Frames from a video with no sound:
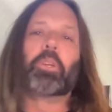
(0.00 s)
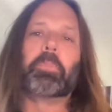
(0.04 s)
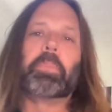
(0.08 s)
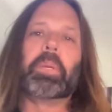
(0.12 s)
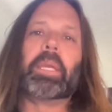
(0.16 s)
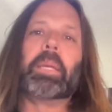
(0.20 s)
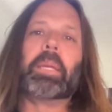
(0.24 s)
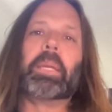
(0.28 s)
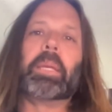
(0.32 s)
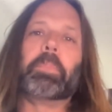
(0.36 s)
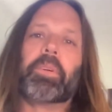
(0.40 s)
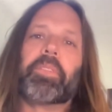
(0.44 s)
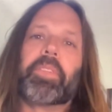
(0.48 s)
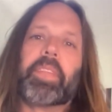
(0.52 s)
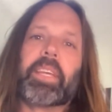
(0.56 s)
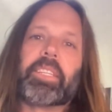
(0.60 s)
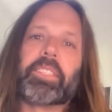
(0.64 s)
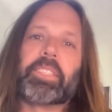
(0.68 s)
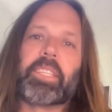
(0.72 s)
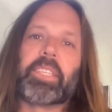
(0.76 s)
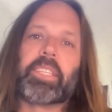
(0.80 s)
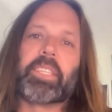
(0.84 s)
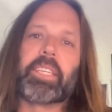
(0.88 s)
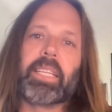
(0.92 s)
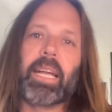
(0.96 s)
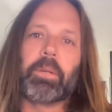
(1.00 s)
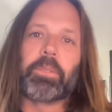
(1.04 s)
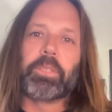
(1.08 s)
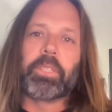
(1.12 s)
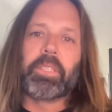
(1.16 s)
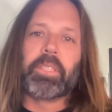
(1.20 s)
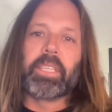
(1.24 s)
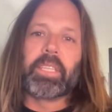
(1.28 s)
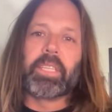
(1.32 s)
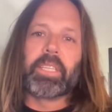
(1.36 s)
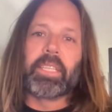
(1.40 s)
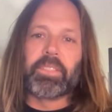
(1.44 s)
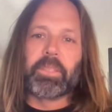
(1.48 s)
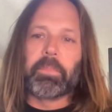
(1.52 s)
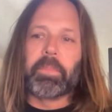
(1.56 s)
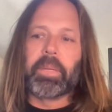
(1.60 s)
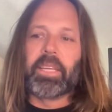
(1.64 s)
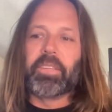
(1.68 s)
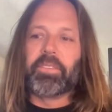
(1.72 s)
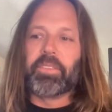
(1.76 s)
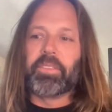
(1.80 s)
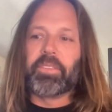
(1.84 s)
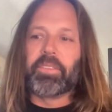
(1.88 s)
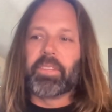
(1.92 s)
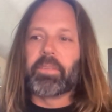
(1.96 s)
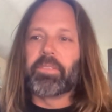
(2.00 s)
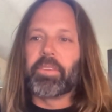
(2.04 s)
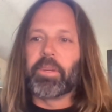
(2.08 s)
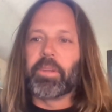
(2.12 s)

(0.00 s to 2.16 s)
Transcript: new people and things like that, which I think is amazing.